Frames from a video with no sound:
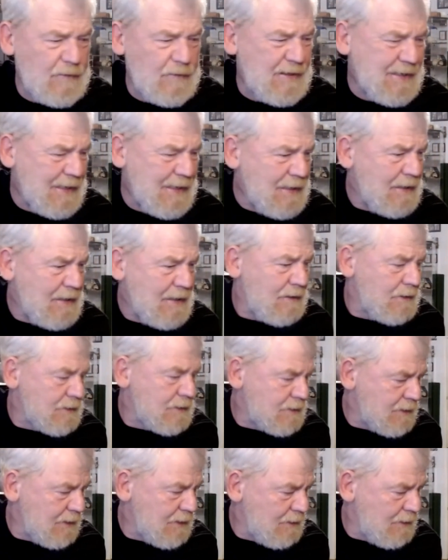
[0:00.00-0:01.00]
I had a
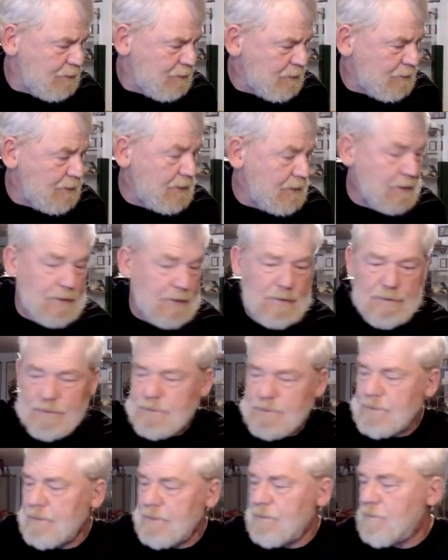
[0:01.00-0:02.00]
sample around here
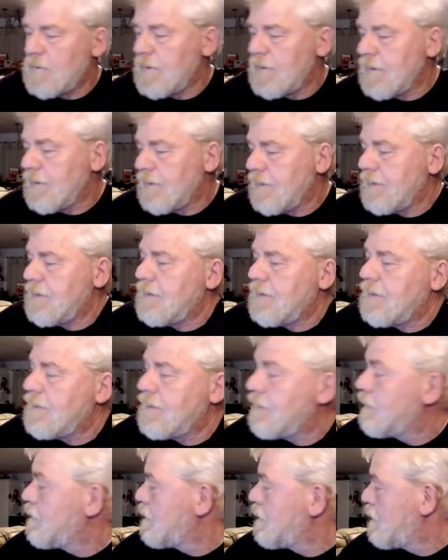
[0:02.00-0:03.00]
somewhere, and I
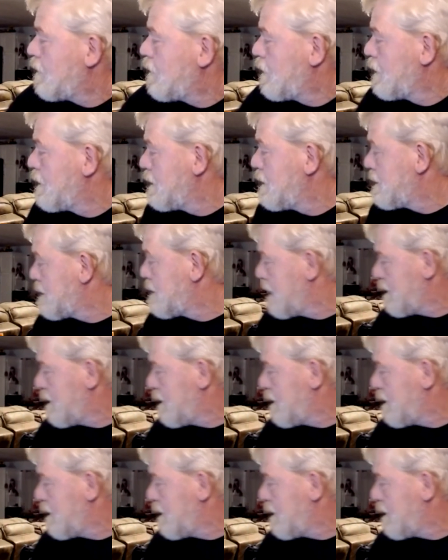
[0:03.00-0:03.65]
don't know where it's